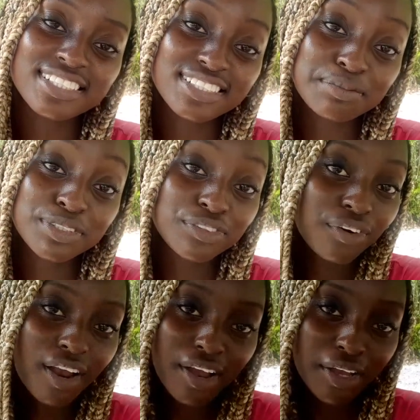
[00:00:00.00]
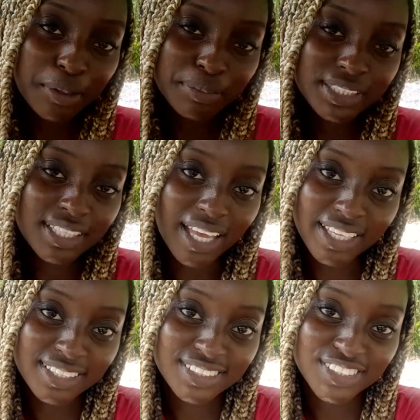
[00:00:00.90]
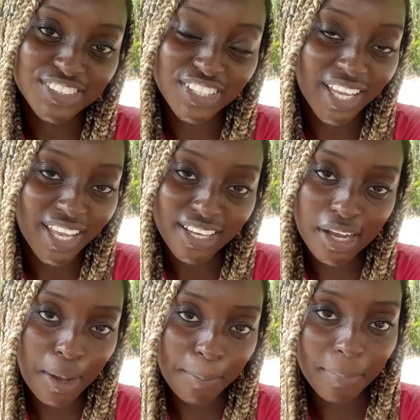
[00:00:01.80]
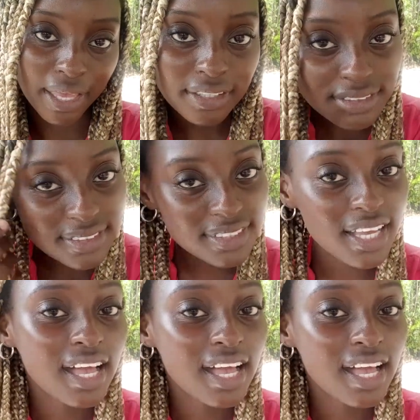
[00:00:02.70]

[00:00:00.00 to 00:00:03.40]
subscribe and like, share, comment.